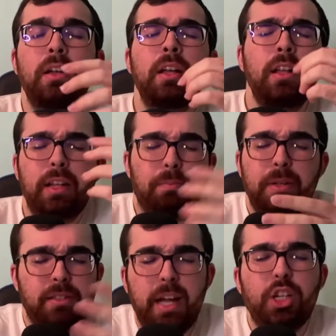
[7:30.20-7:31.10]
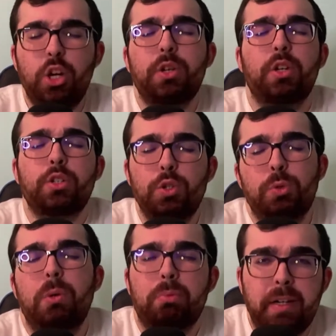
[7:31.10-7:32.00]
like, besides, you know, your
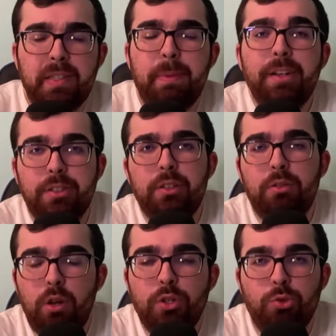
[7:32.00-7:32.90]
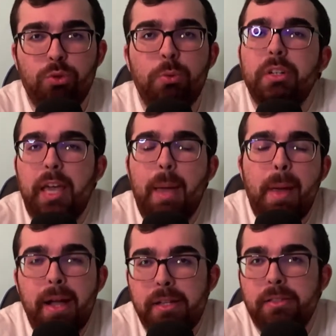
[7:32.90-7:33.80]
usual bright spots, and Claude Giroux and Cam
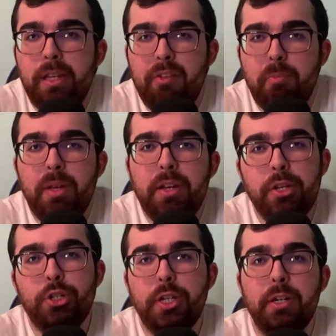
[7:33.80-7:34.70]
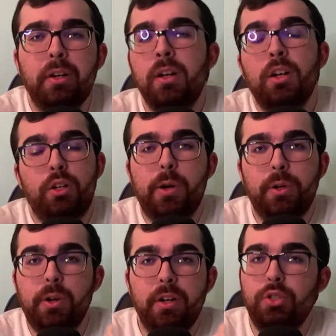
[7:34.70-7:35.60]
Atkinson have been this year, Carter
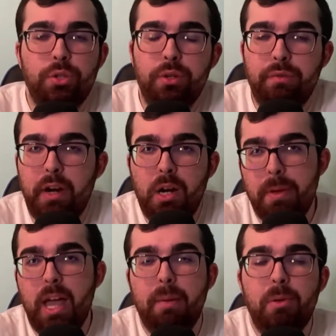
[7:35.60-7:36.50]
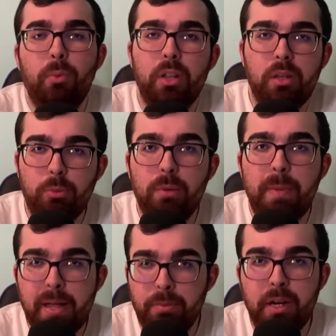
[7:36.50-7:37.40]
Hart and Joel Farabee have been one of the more
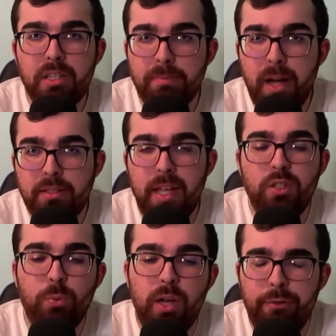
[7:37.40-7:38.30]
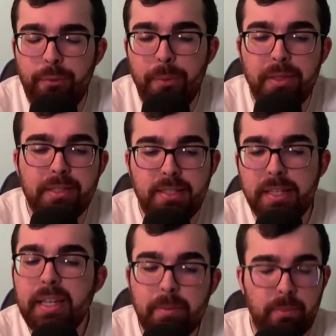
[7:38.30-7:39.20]
main bright spots as well for this
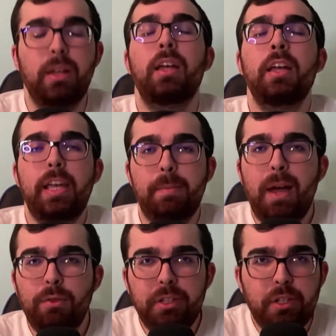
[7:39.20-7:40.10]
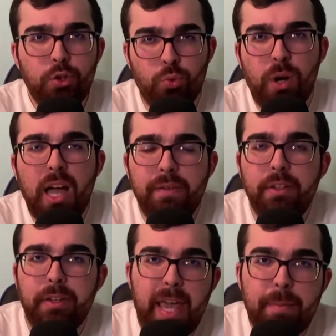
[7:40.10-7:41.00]
team. And I'm not really going to drive
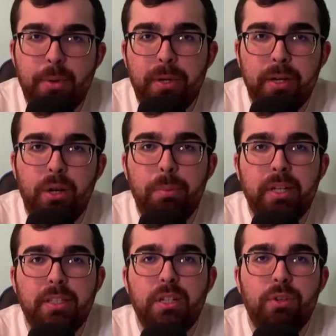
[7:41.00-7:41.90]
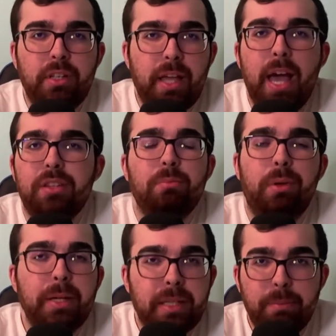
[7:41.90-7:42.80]
in Cam York at all, because he really hasn't
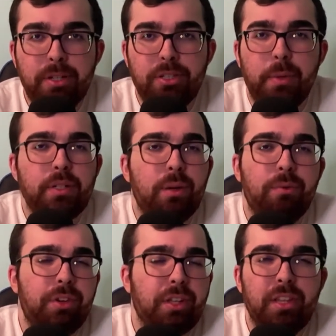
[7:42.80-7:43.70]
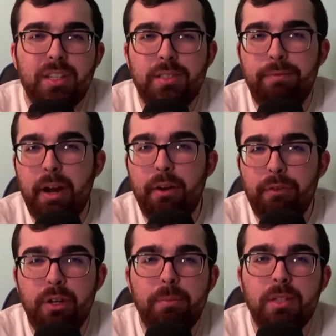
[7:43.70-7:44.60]
played that much, so I don't really think it's fair
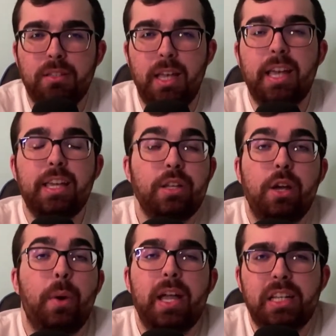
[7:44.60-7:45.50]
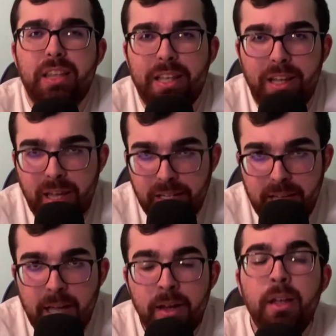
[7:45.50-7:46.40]
for him to say, you know, anything like
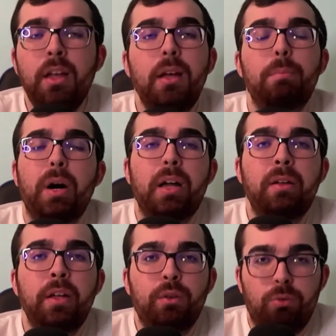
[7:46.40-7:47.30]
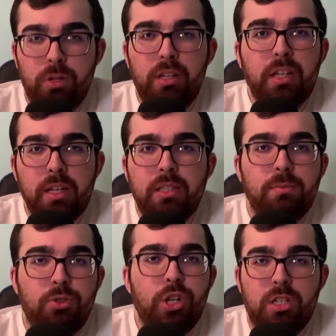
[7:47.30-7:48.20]
that. But really, it's
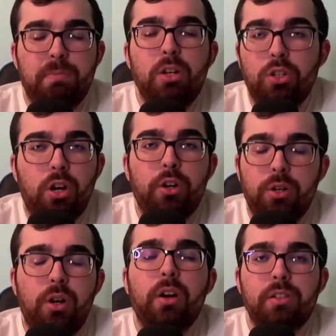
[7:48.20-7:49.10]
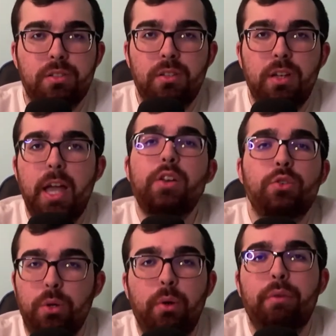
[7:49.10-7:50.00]
just been Carter Hart and
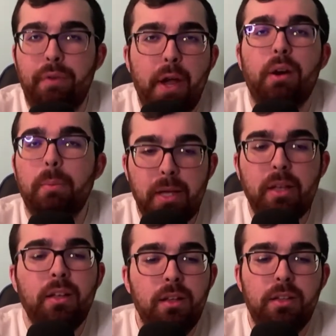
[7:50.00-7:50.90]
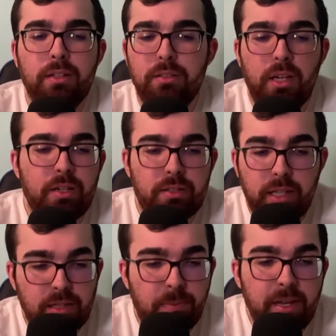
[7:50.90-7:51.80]
Joel Farabee. Like, seriously,
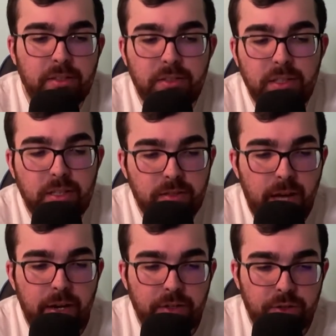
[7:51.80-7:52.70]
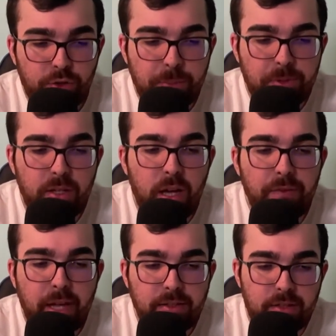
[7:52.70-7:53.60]
that's basically the entire description of
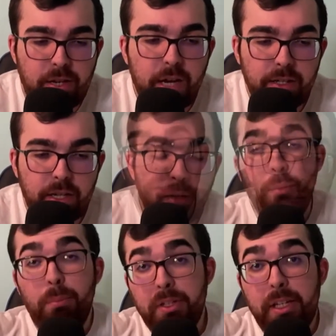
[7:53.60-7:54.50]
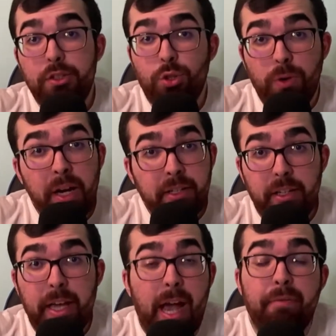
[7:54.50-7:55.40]
that scenario. But then
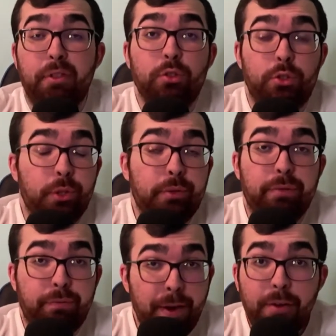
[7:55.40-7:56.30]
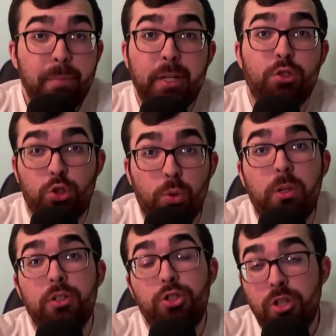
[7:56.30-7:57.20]
directly after Joel Farabee
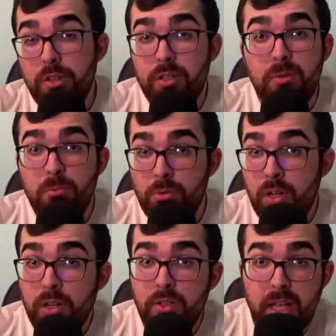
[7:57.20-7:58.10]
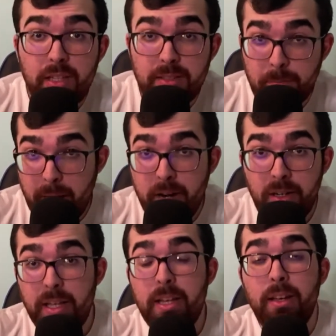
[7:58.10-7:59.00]
scores, Justin Braun takes a
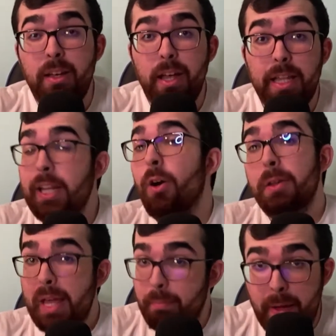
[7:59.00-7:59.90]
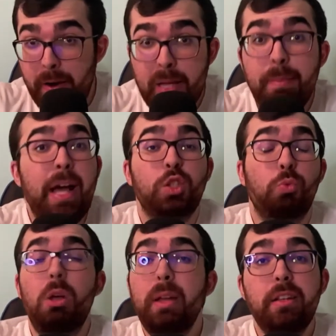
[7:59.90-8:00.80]
penalty. And then on that penalty, Max
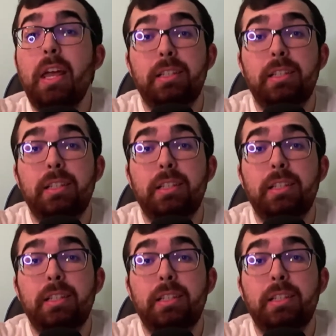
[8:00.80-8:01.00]
Wilbon takes a